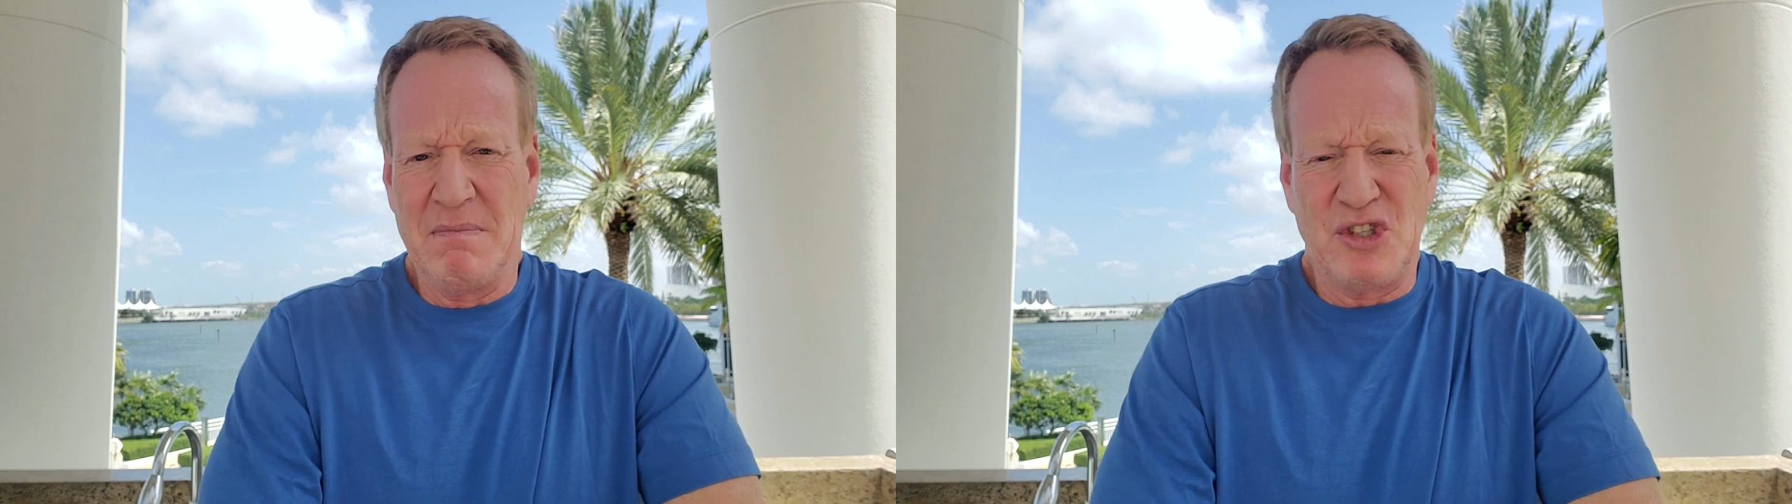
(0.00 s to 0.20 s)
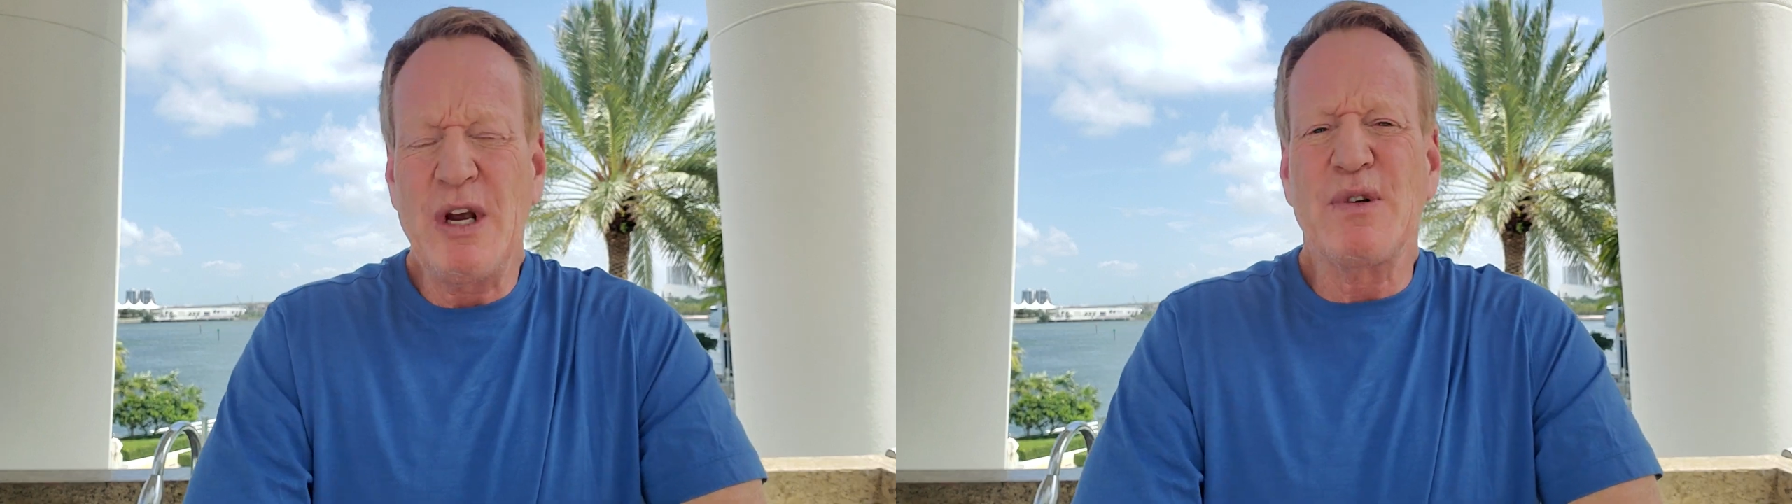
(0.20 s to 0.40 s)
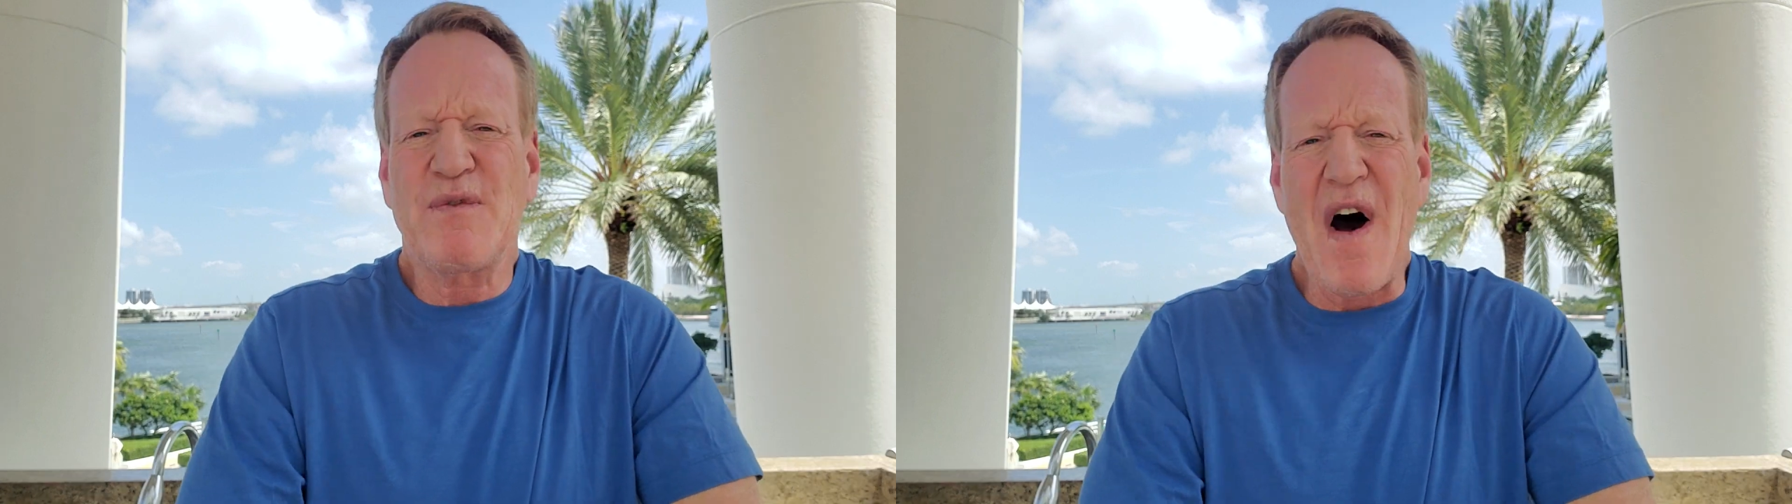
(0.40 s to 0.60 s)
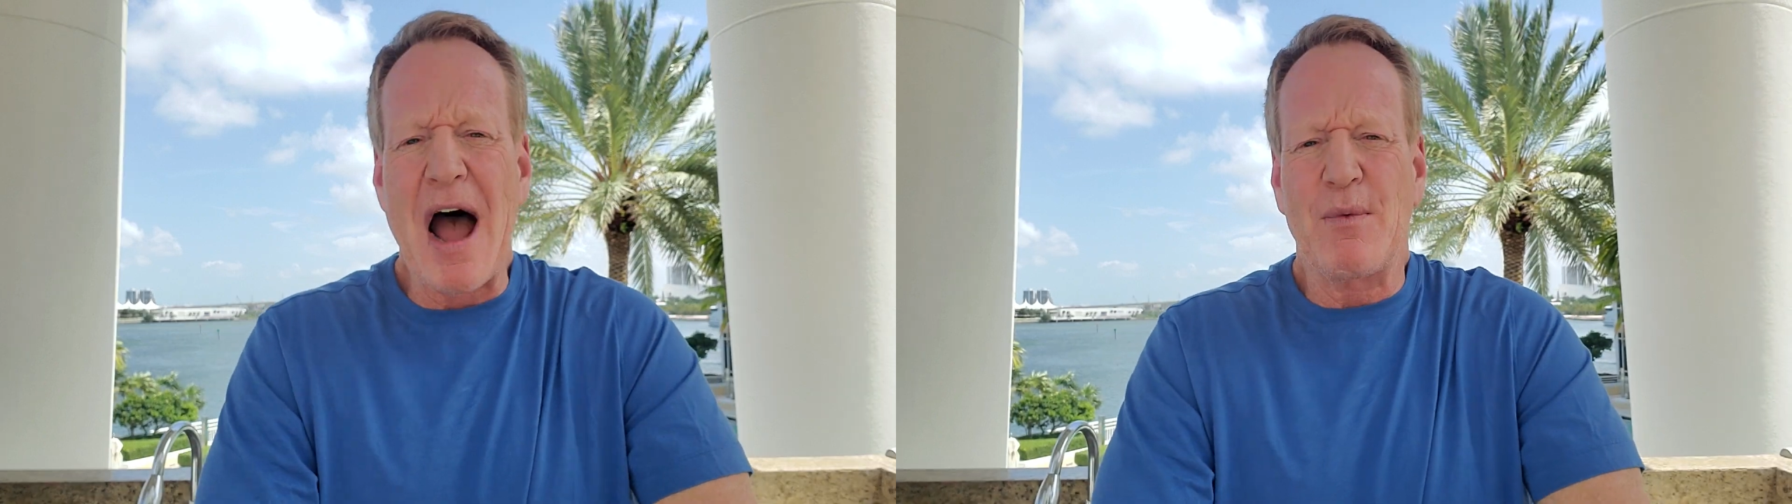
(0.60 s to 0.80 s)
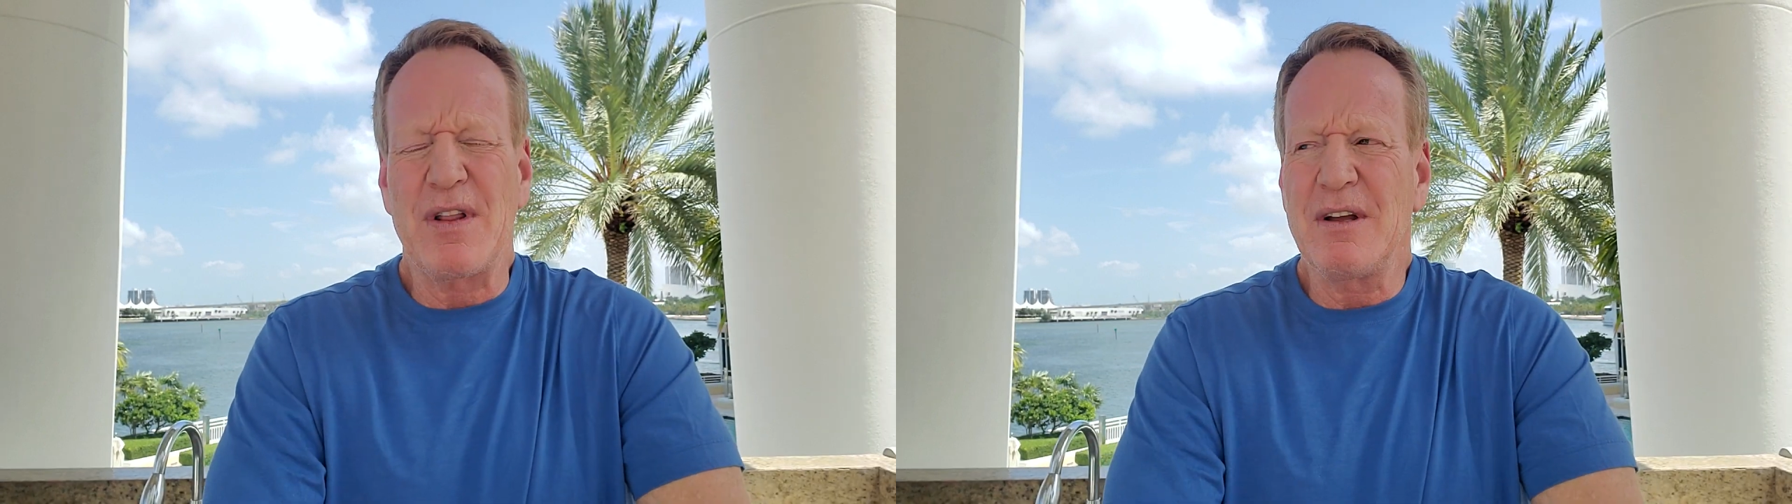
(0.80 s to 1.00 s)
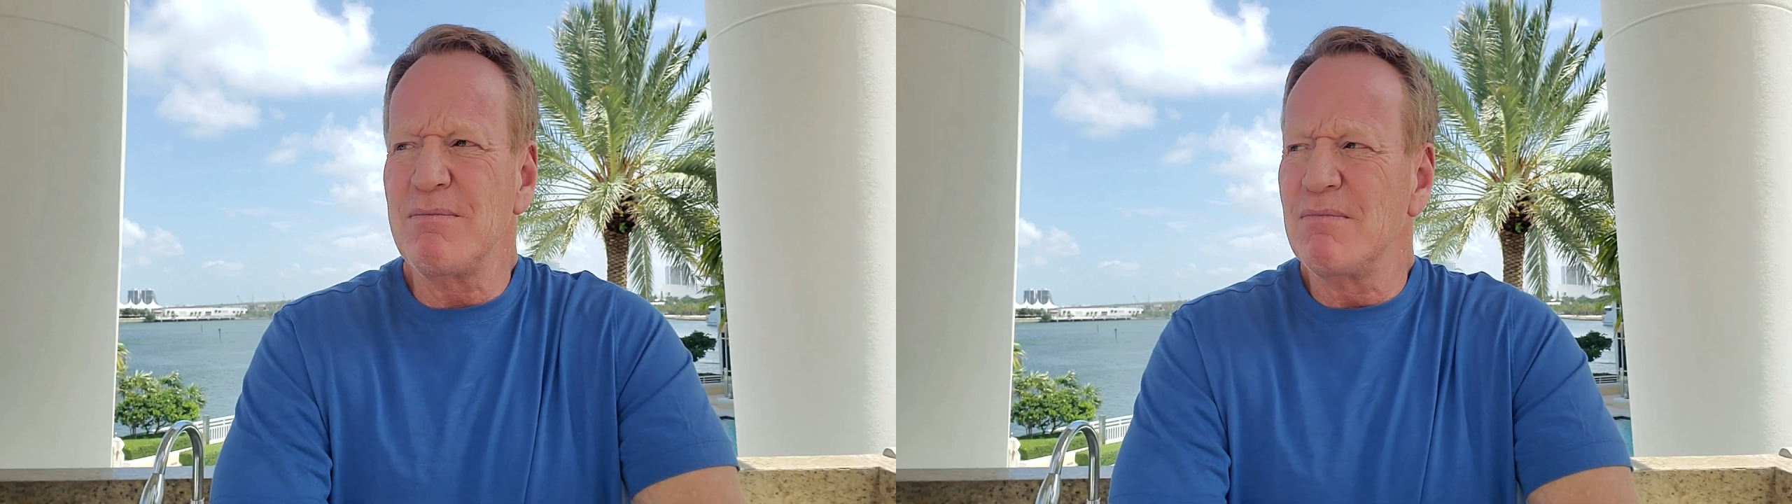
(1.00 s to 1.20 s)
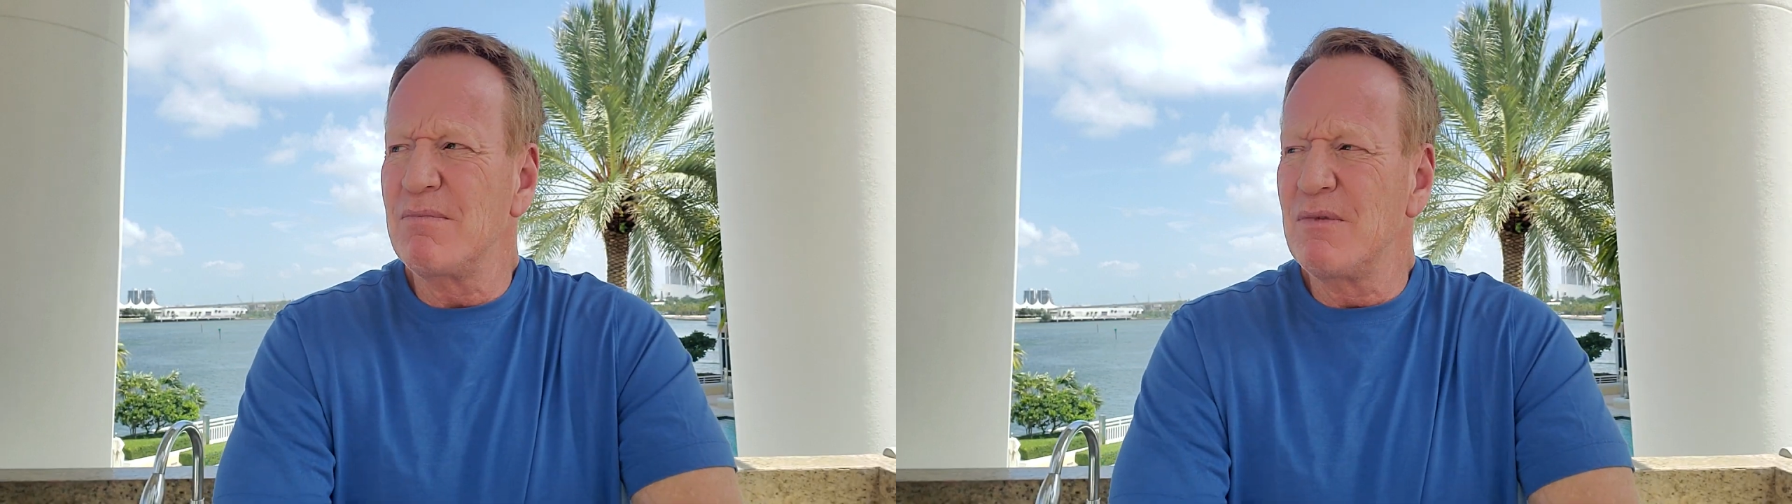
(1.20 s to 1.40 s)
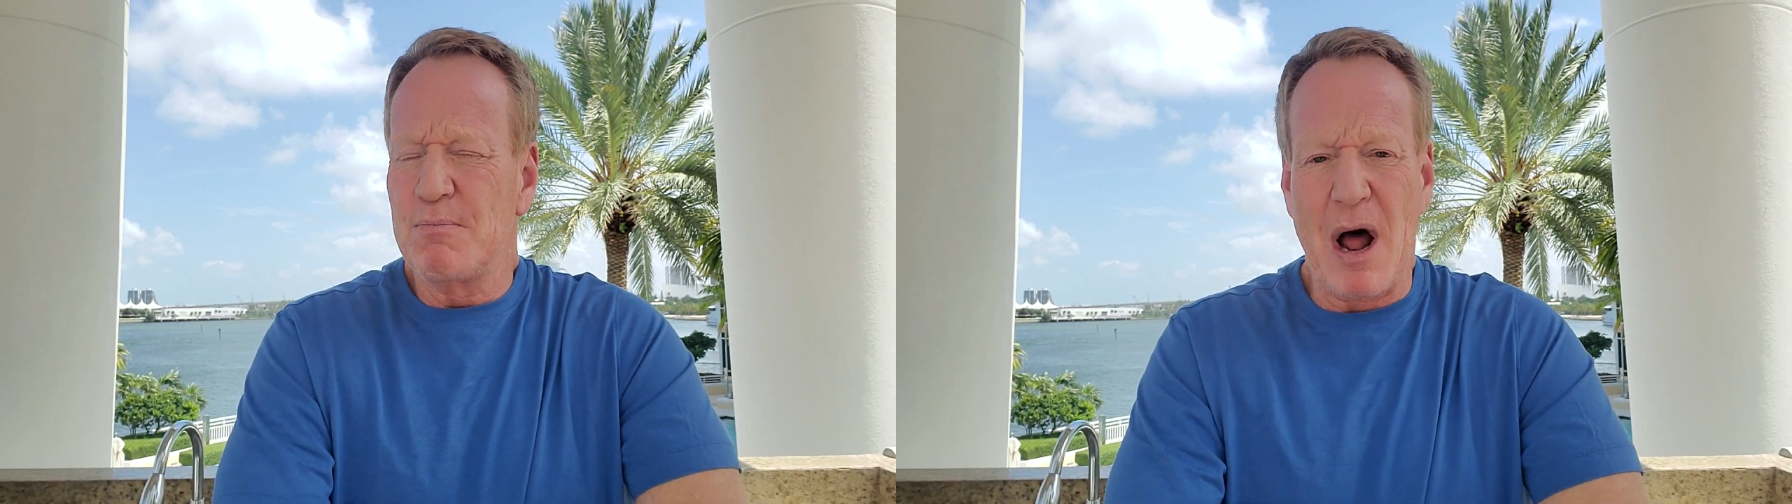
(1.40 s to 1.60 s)
she was fine with it
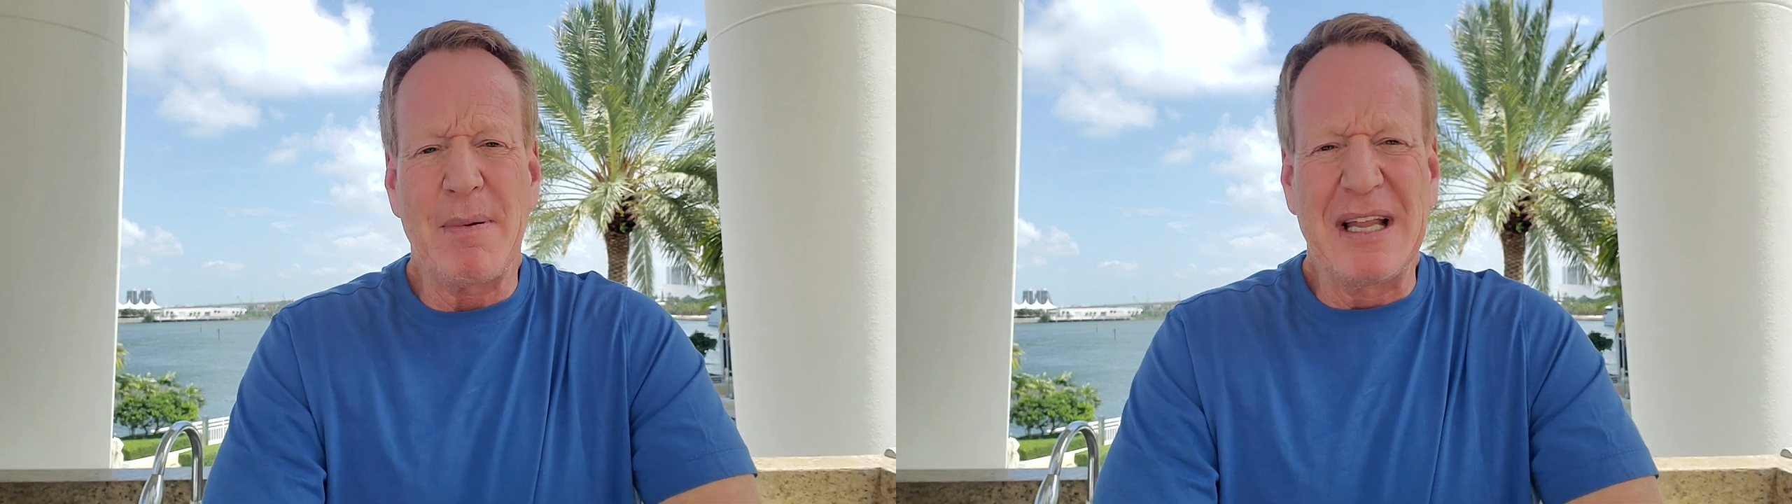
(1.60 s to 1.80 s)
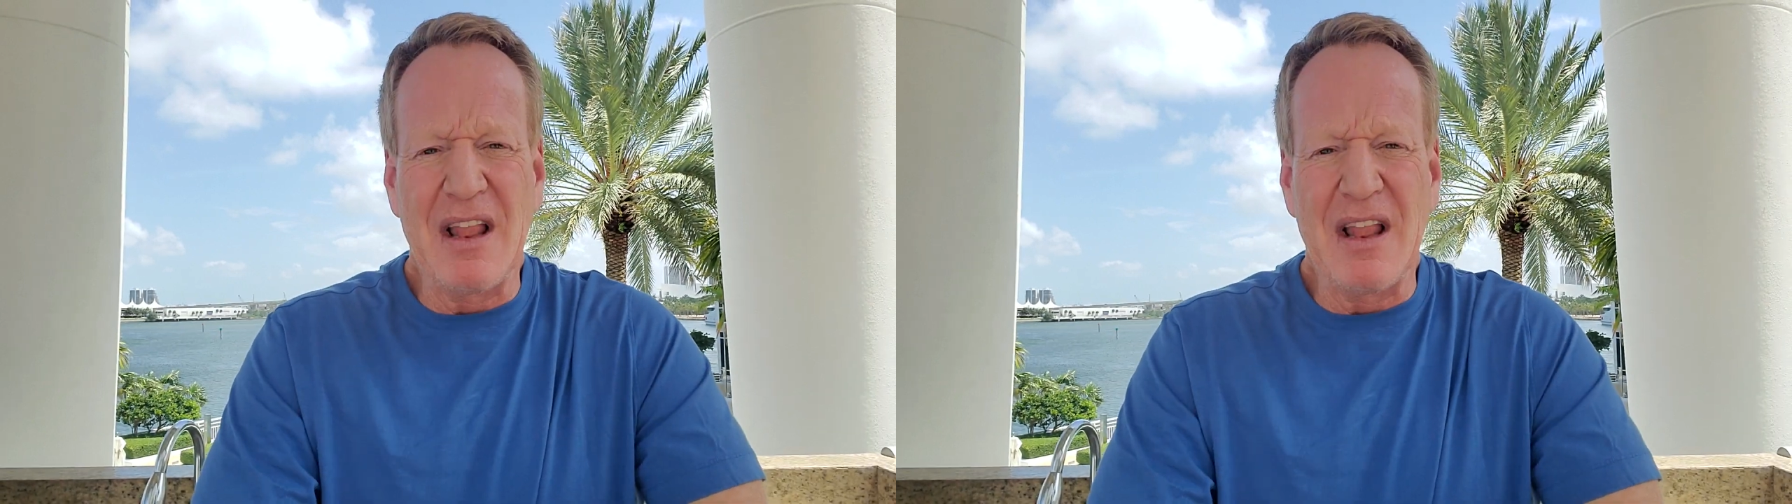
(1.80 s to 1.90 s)
probably